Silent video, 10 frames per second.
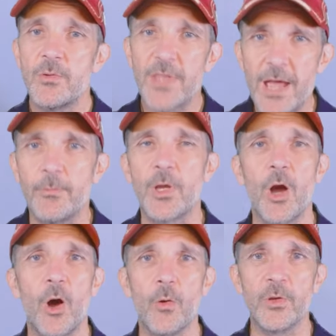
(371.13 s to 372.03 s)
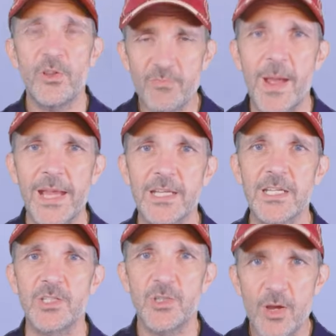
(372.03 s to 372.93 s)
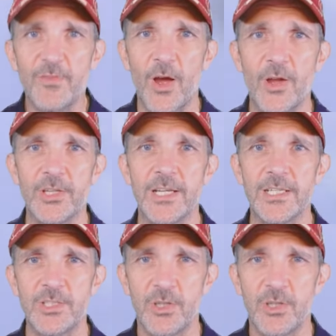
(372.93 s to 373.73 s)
There we go. You've made it. You've earned it.